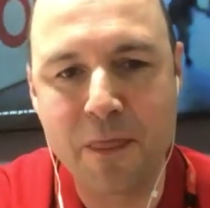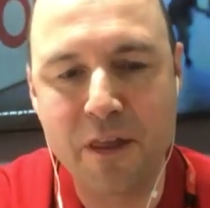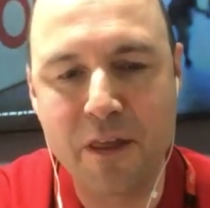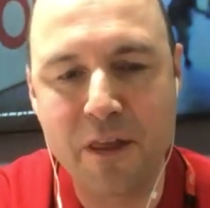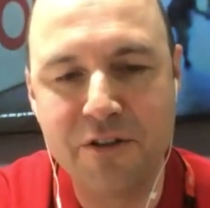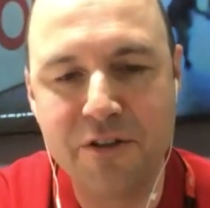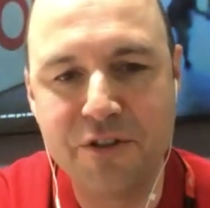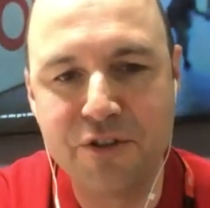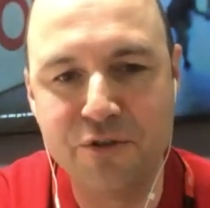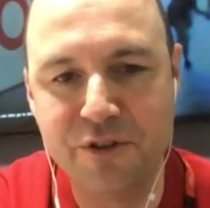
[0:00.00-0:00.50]

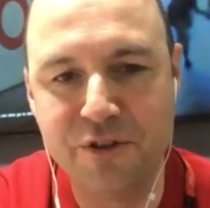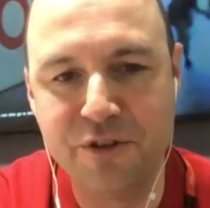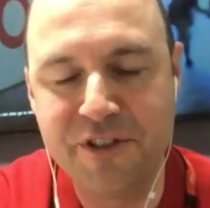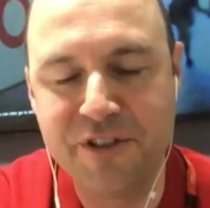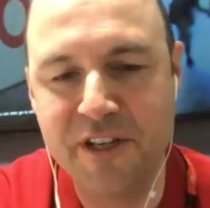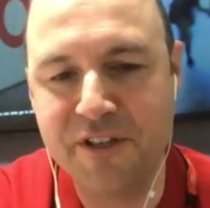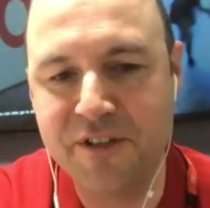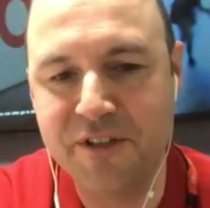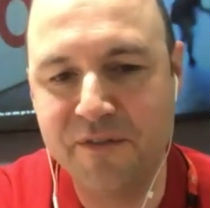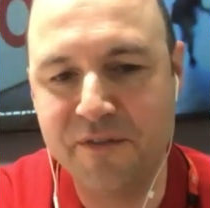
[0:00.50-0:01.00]
stood the
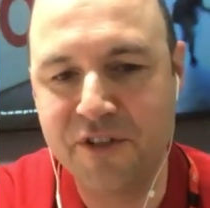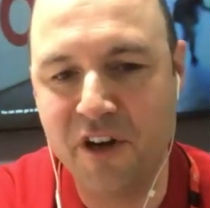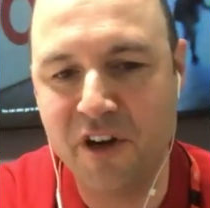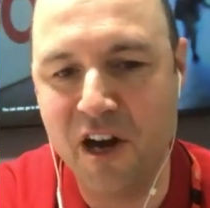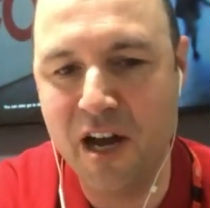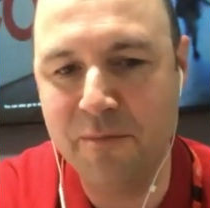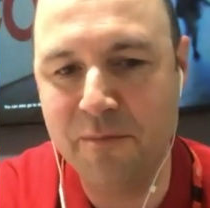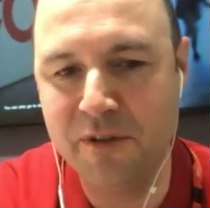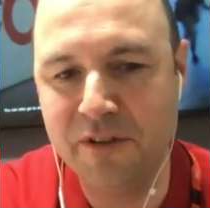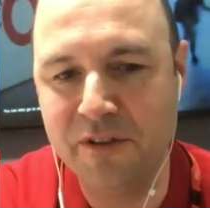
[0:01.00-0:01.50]
test of
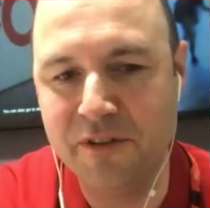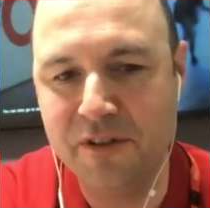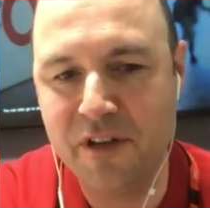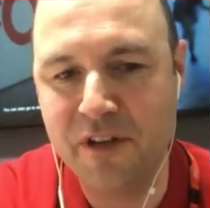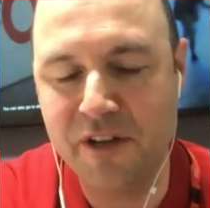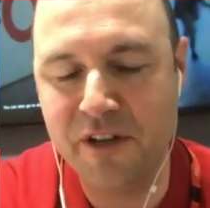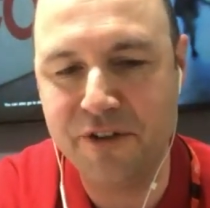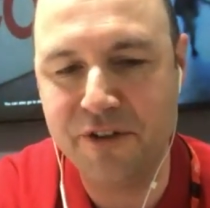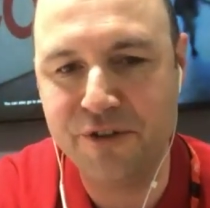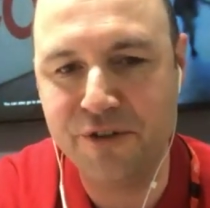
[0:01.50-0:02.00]
time
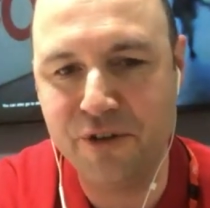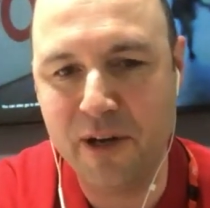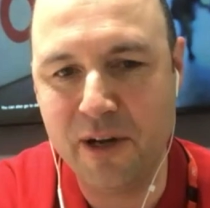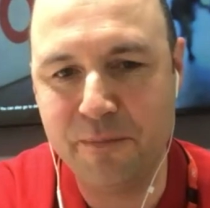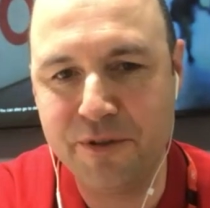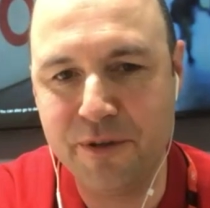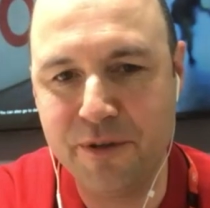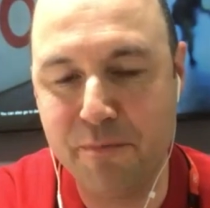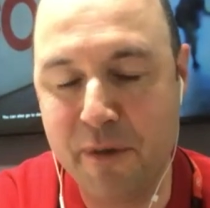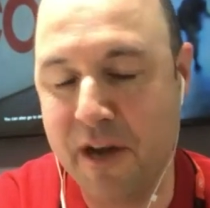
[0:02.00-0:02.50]
and stood
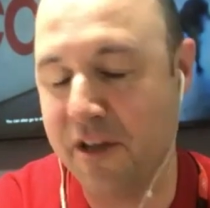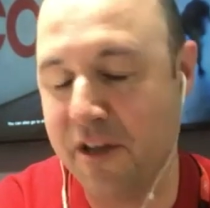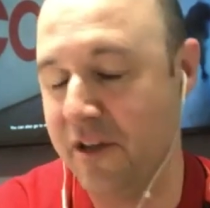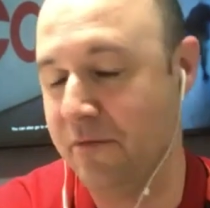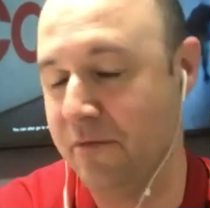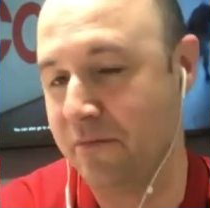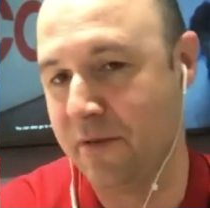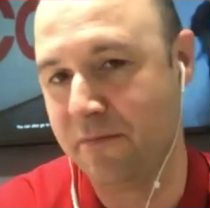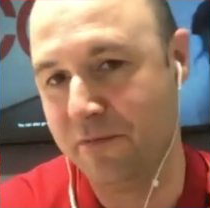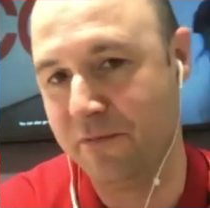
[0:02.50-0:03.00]
up to
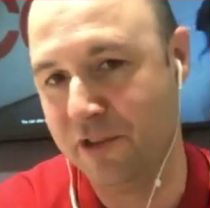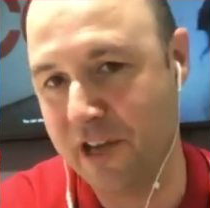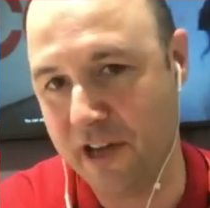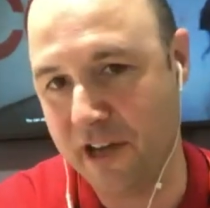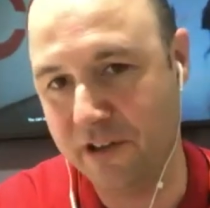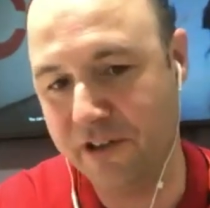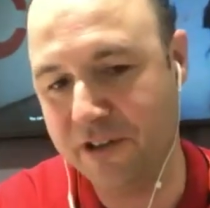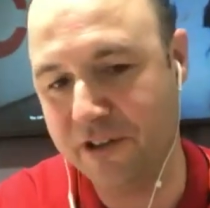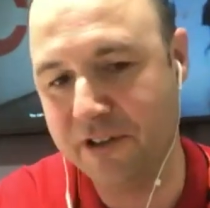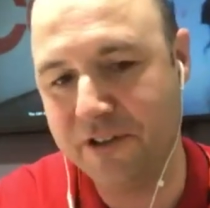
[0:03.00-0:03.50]
many
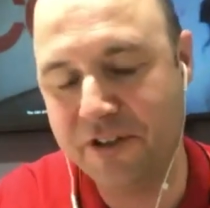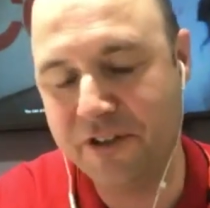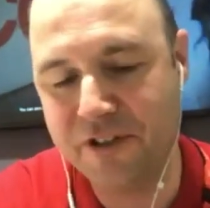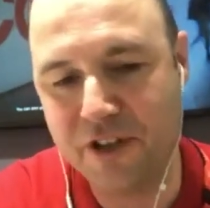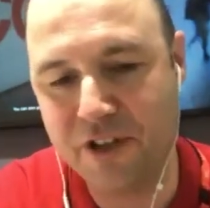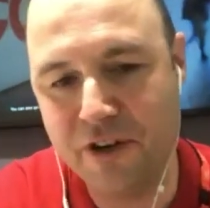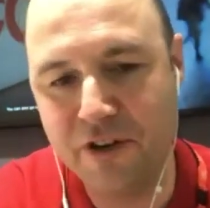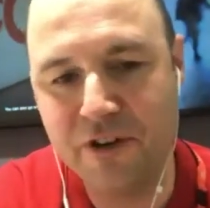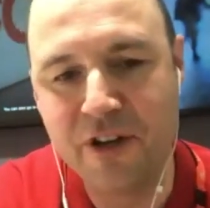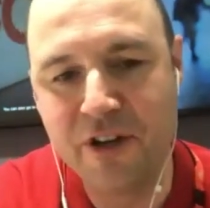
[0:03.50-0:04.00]
challenges.
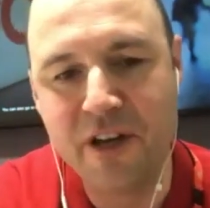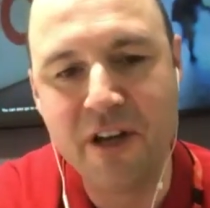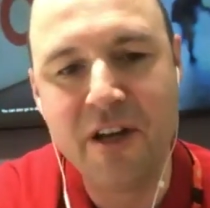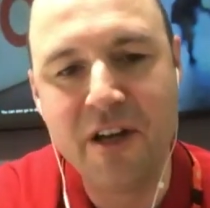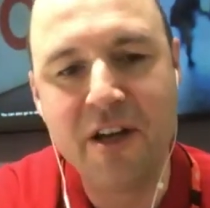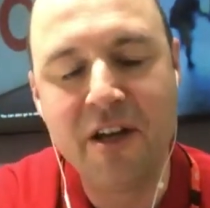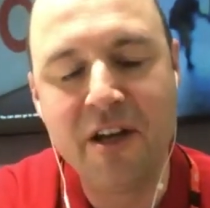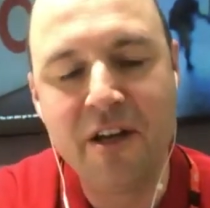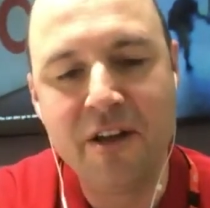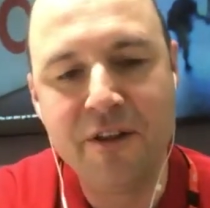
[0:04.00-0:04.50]
So
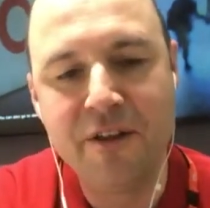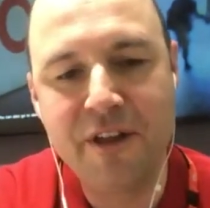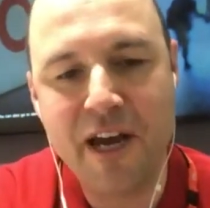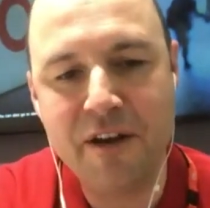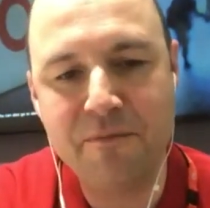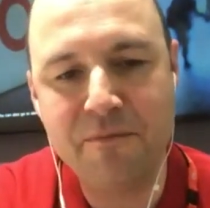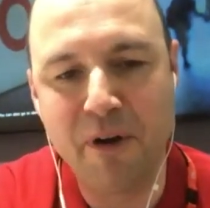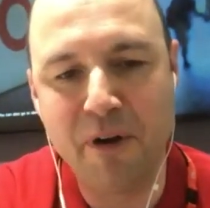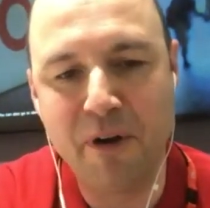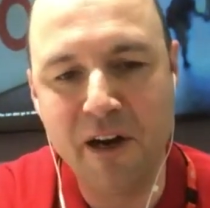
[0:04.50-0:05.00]

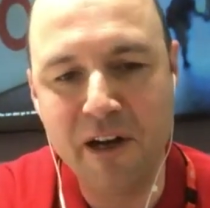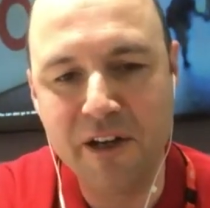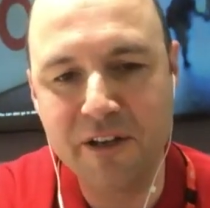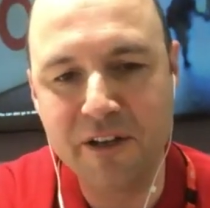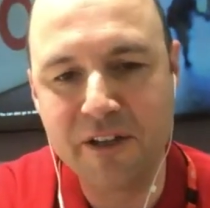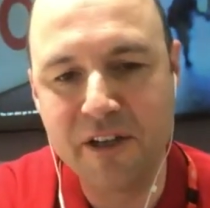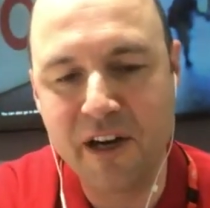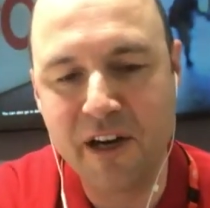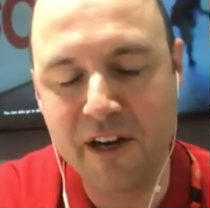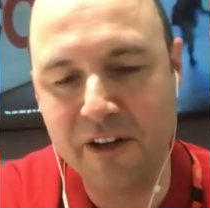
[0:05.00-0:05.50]
that, by
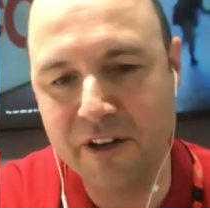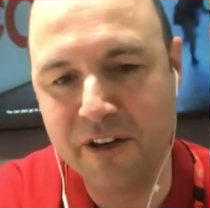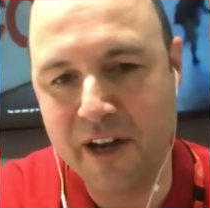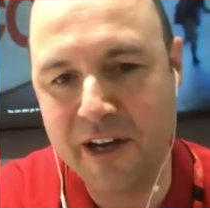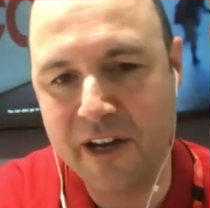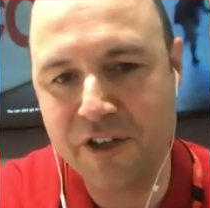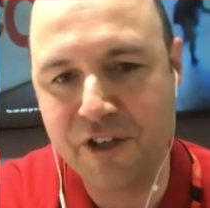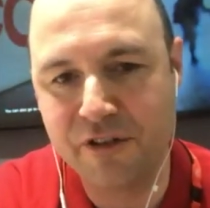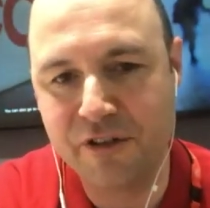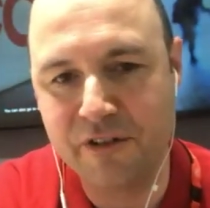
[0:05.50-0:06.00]
kind of
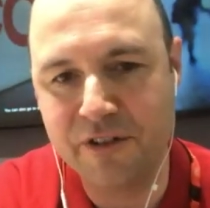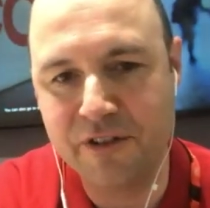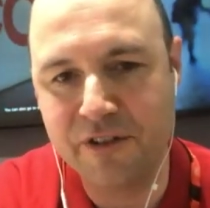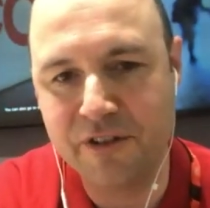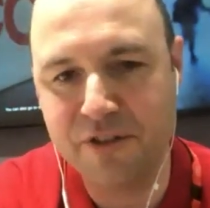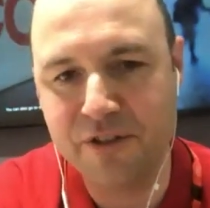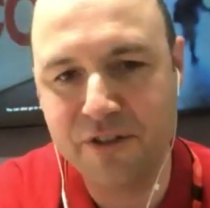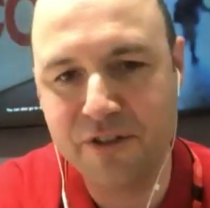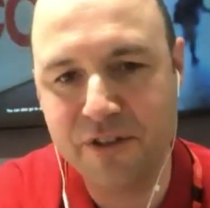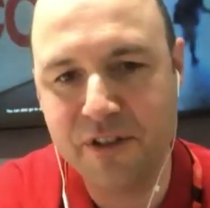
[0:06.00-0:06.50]
nature,
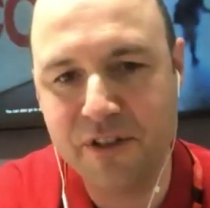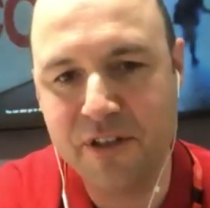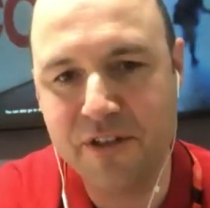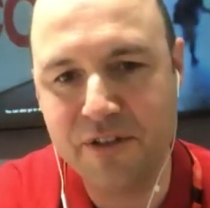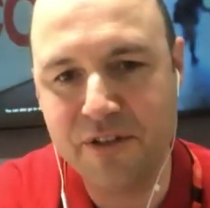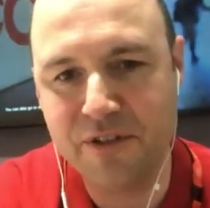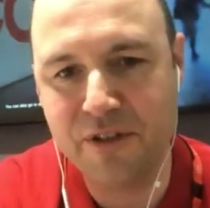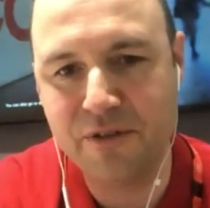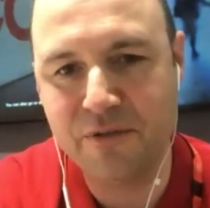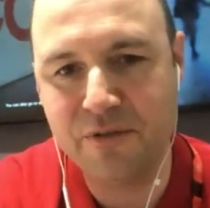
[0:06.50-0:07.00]

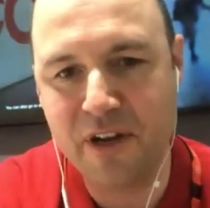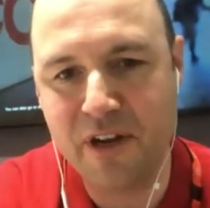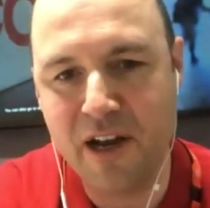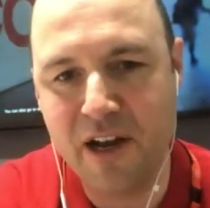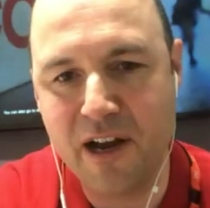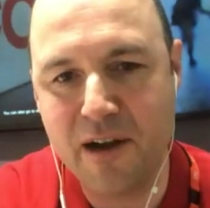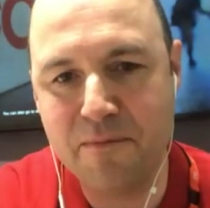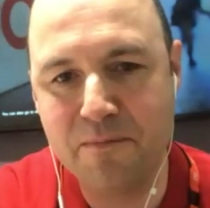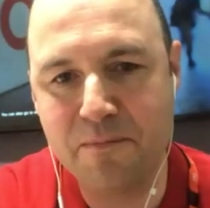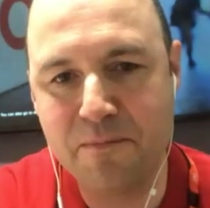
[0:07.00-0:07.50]
is
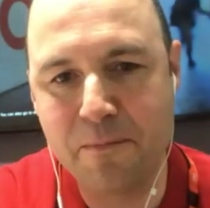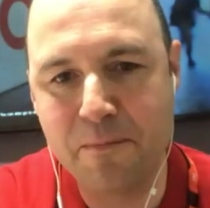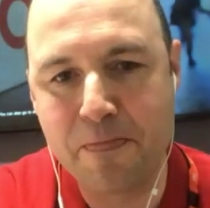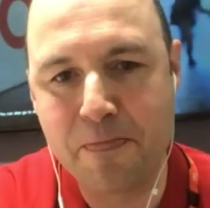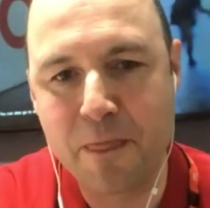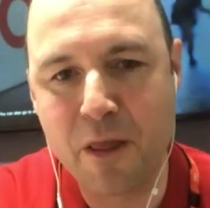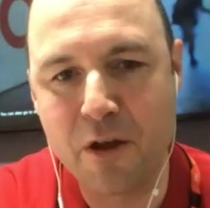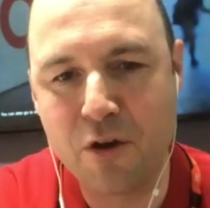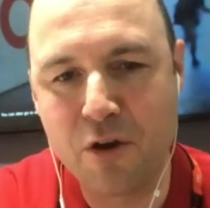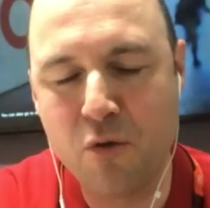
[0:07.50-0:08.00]

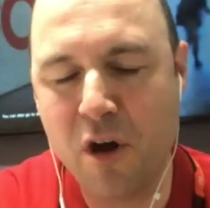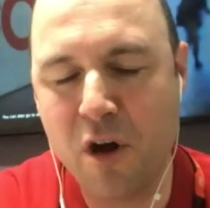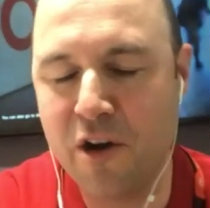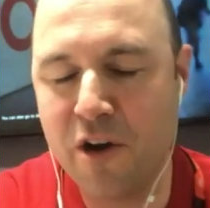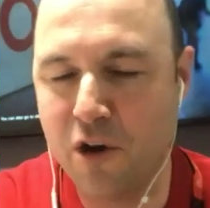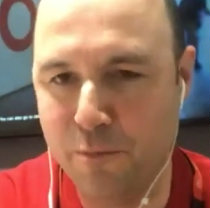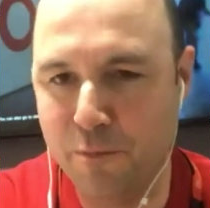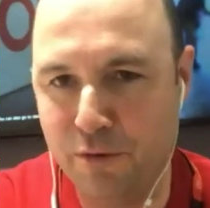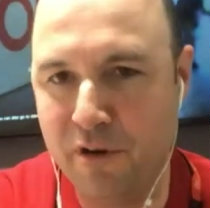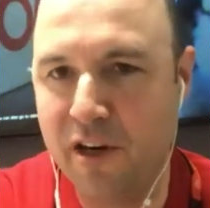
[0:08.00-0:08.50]
quite
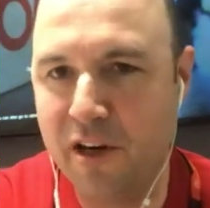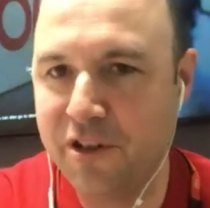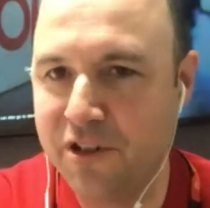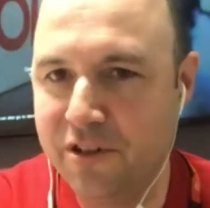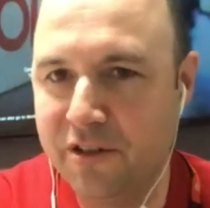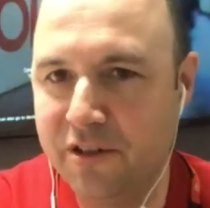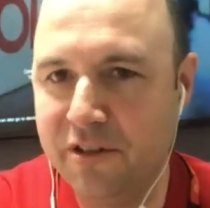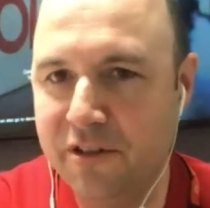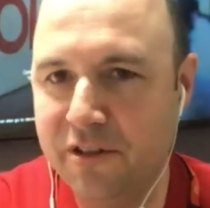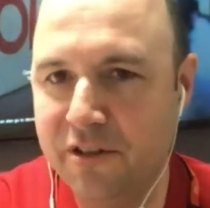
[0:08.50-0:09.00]

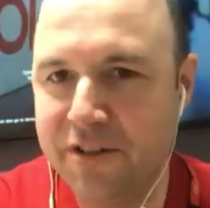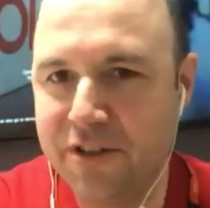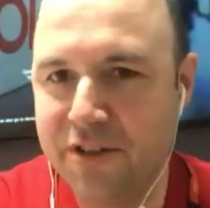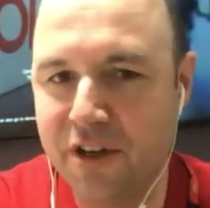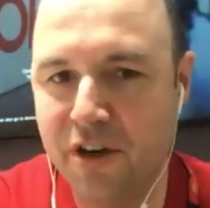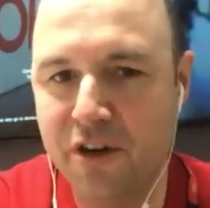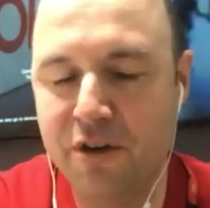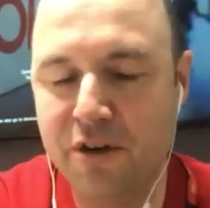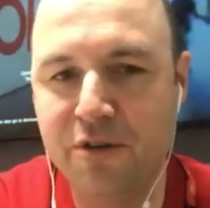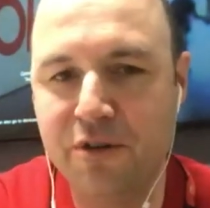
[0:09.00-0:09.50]
operational.
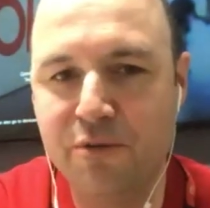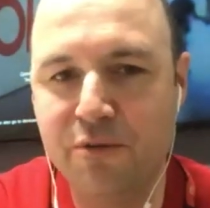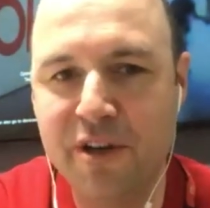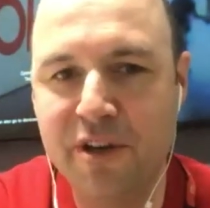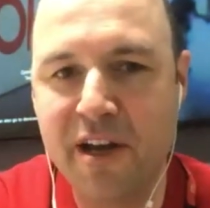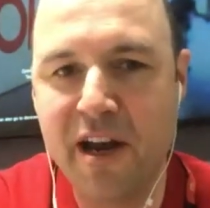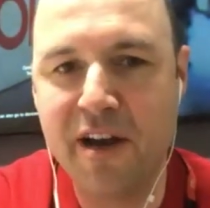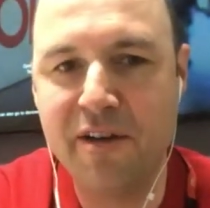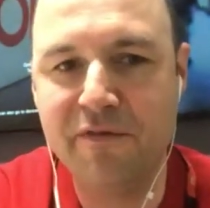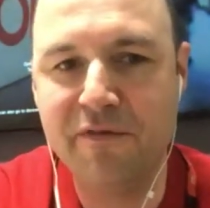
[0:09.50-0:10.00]
So we have